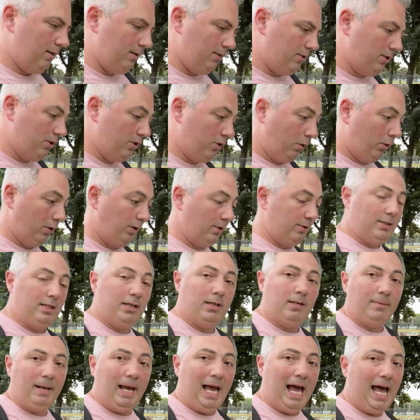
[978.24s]
tutorials
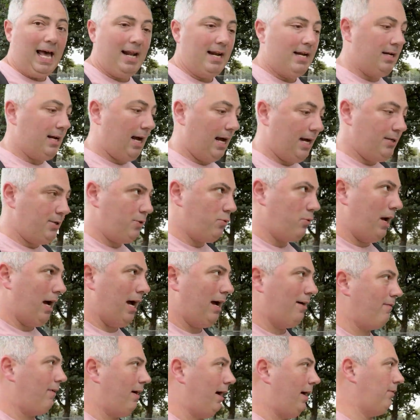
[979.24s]
need to be added. I do
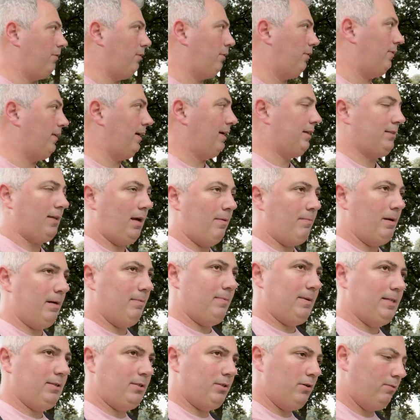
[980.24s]
have other things I'm going to
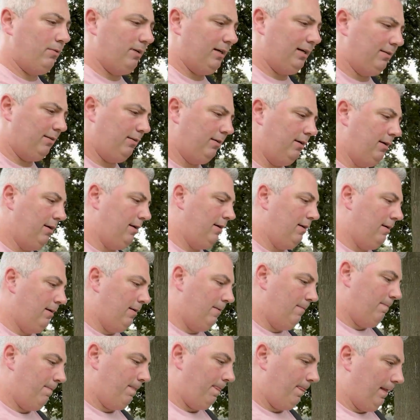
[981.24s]
be doing
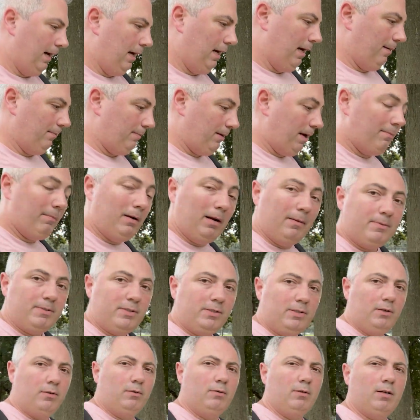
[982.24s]
coming up
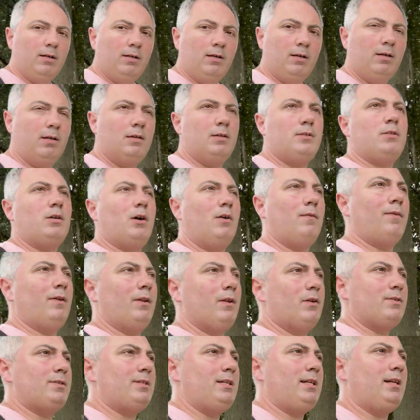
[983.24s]
soon. So for
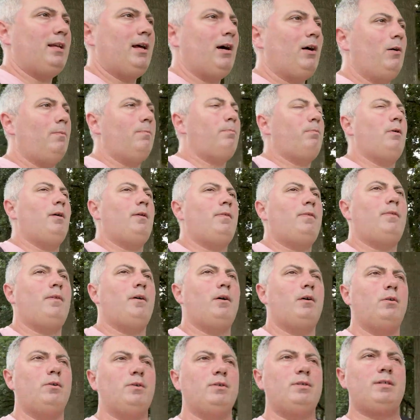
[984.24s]
those that need help with
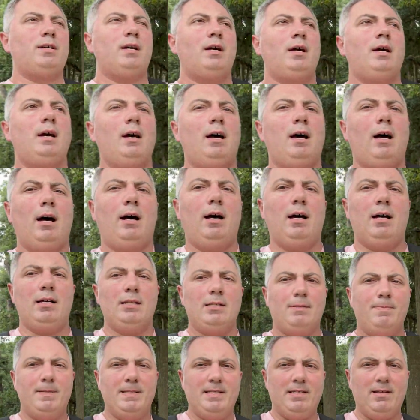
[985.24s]
those
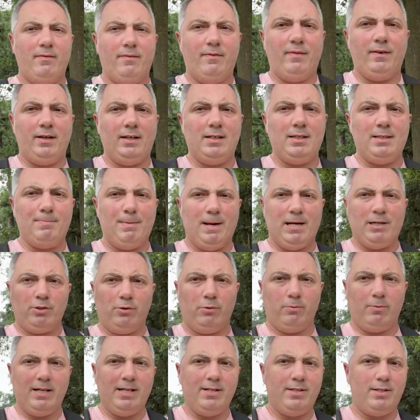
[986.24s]
specific
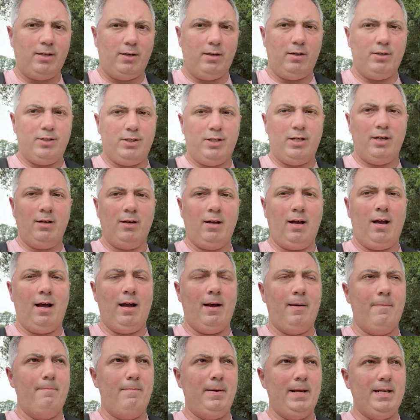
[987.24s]
special research
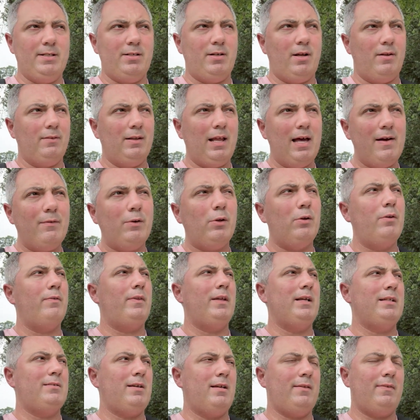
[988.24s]
based on level and
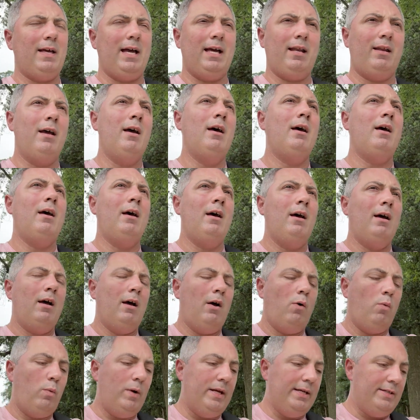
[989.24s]
things like that,
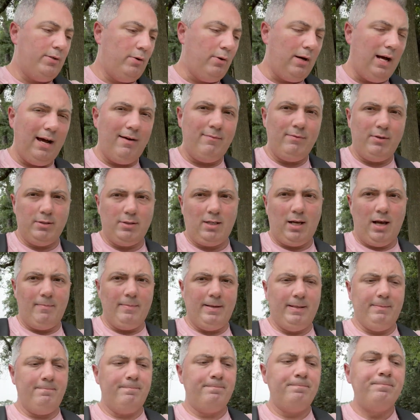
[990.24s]
we do have those
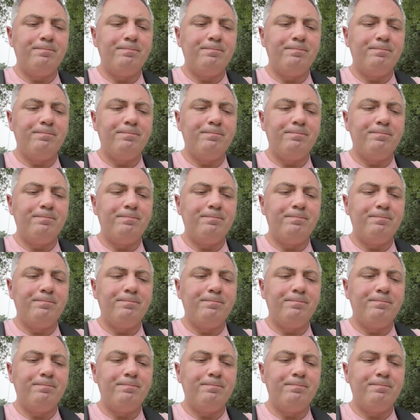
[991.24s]
coming,